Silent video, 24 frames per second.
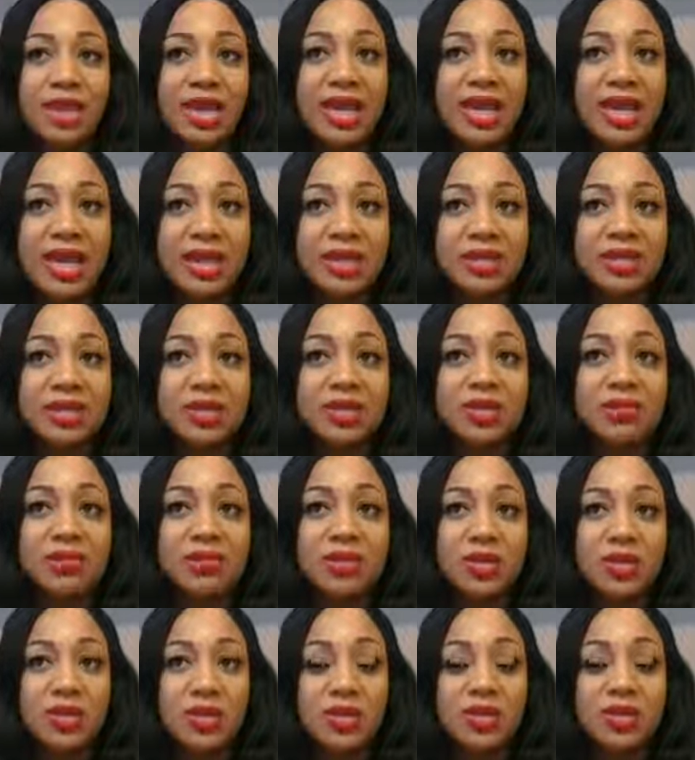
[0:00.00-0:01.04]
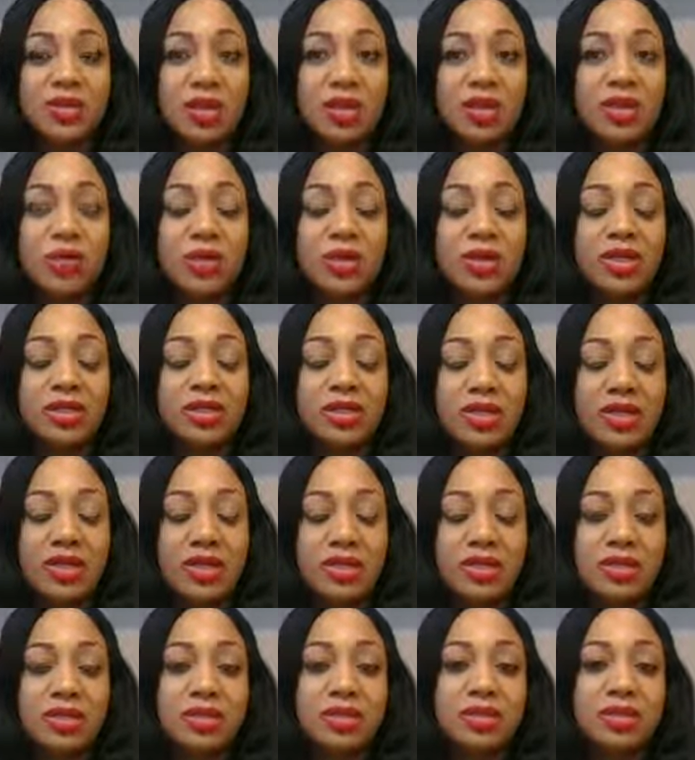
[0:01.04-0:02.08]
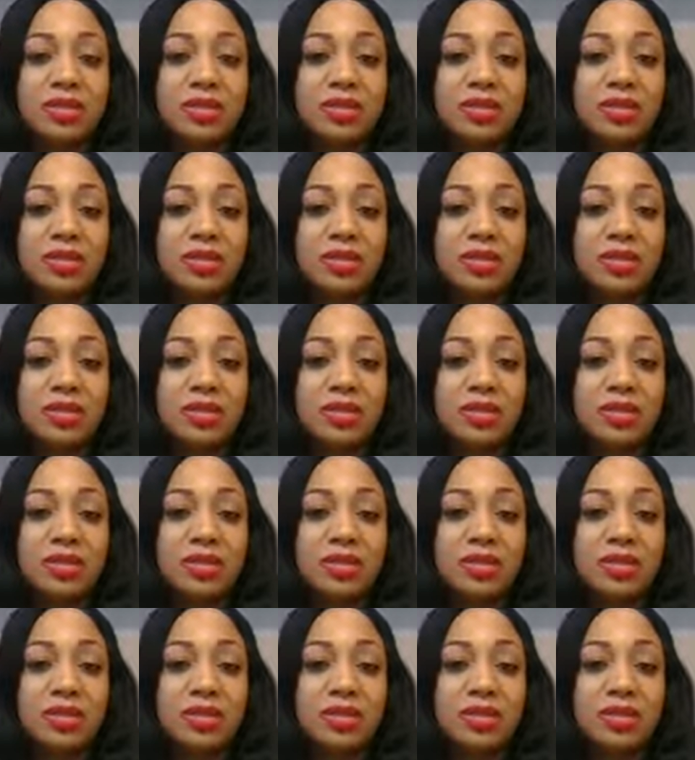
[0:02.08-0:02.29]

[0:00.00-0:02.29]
ask them, you know, on a scale of one to 10,